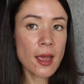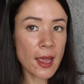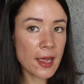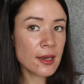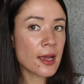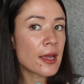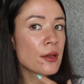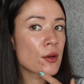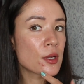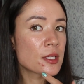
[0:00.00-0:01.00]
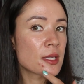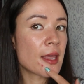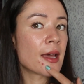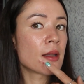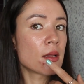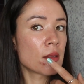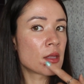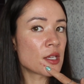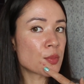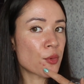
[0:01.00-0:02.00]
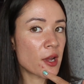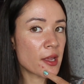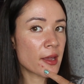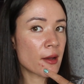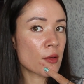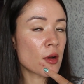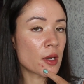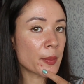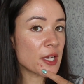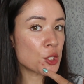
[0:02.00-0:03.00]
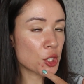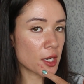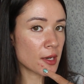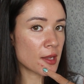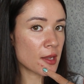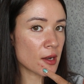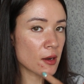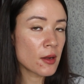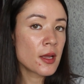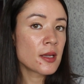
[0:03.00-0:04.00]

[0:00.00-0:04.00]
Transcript: And I noticed that this breakout on my chin here